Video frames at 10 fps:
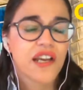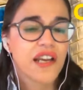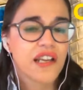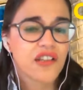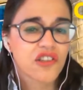
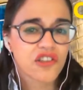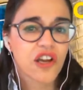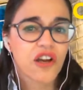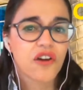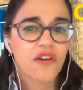is
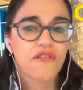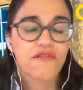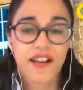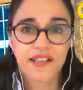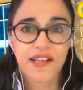so
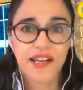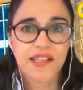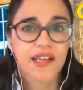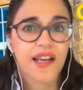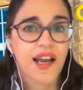
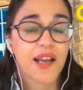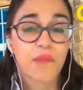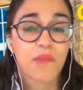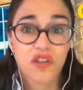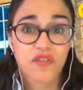fascinating
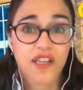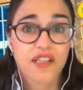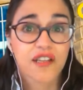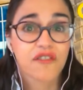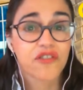and
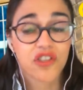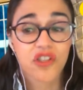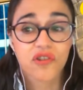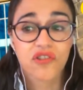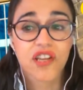motivating for
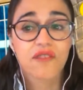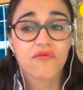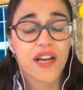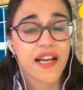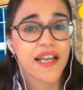students
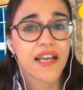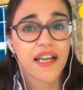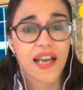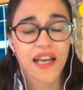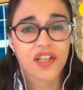and really
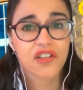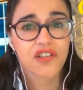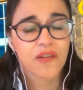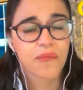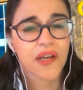engages
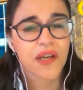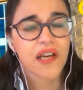them.